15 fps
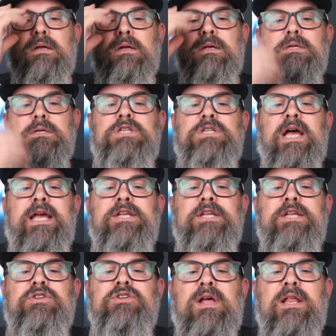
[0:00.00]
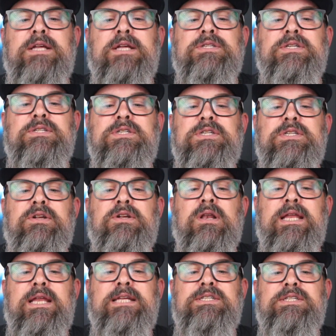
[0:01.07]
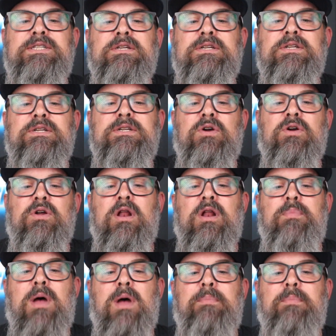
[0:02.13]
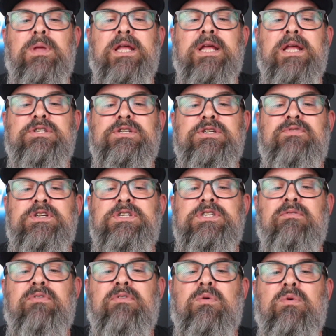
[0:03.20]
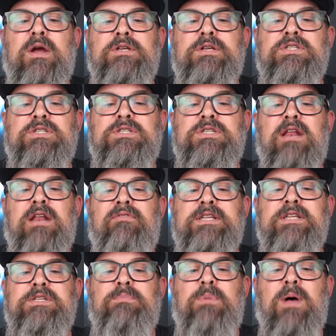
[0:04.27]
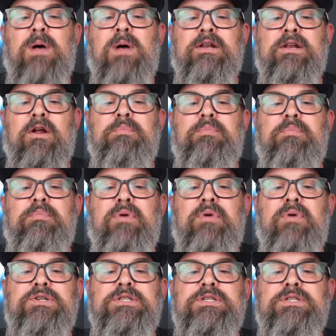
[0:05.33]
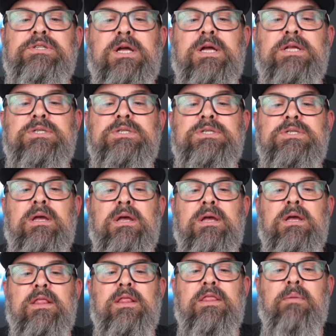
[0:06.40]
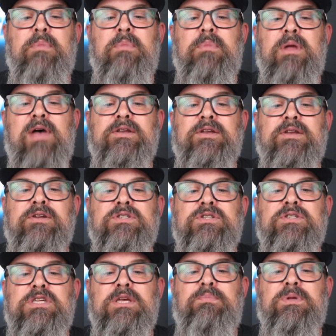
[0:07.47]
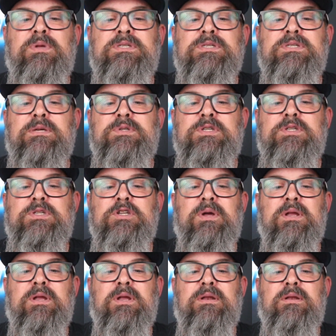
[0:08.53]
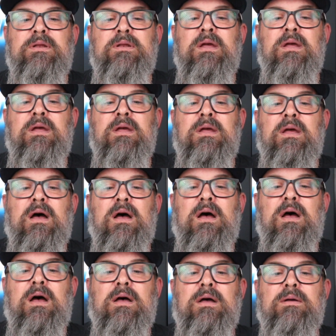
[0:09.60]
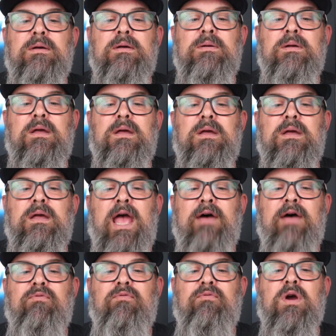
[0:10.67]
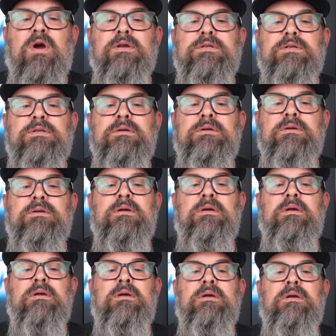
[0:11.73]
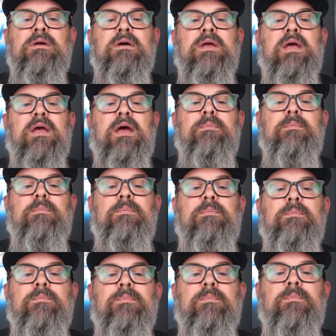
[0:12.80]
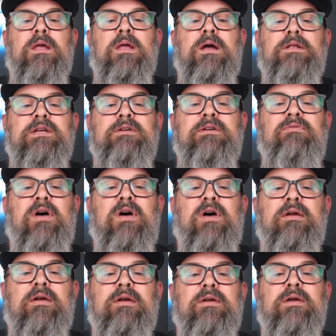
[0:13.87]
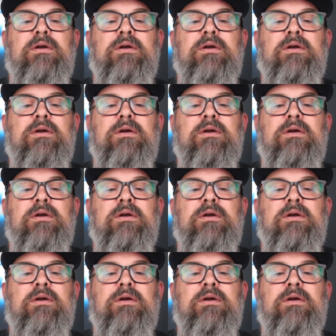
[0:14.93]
Giant trevally is considered least concern on our population. There's fish everywhere. Just got to find spots that aren't pressured as much. There are many factors. Just keep it simple, stupid. Have worked. Okay. Hunting fire. There you go.